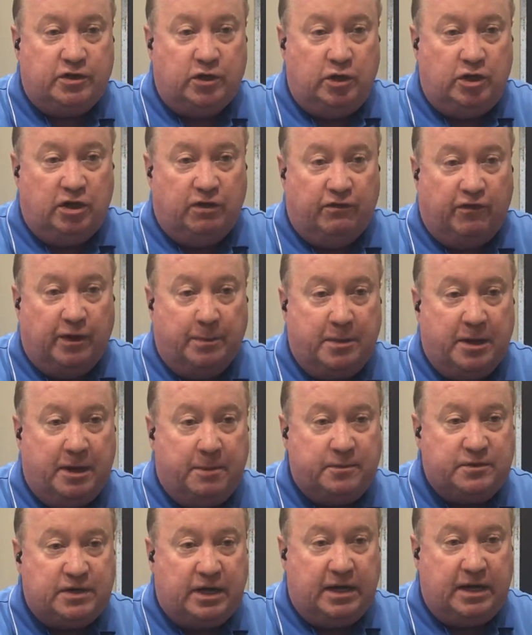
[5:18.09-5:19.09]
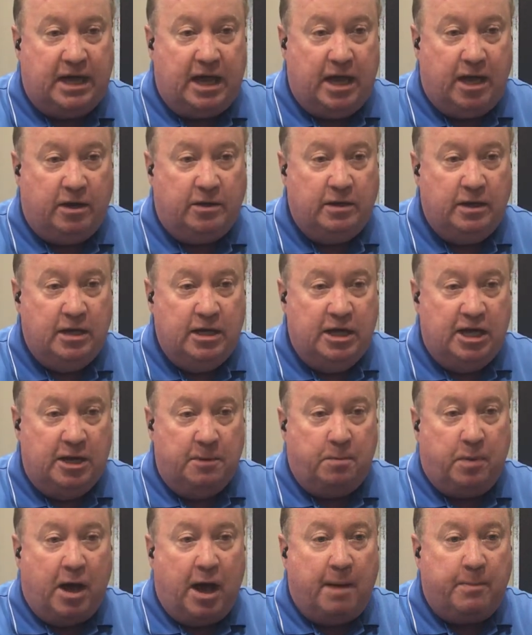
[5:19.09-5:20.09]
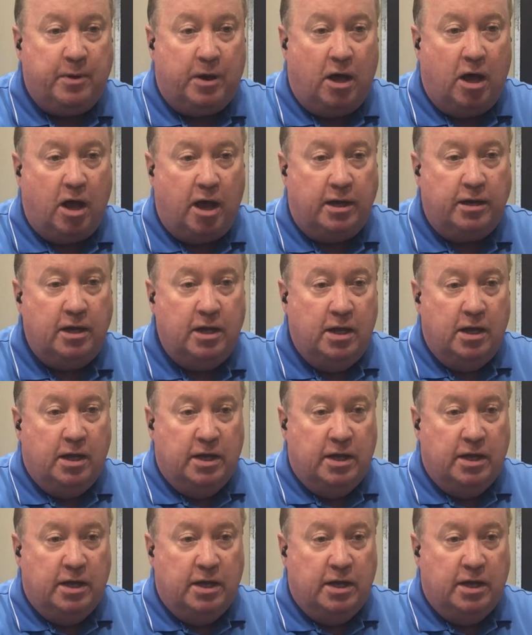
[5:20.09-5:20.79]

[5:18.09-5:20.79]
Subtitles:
So you can flip it upside down and pop it on.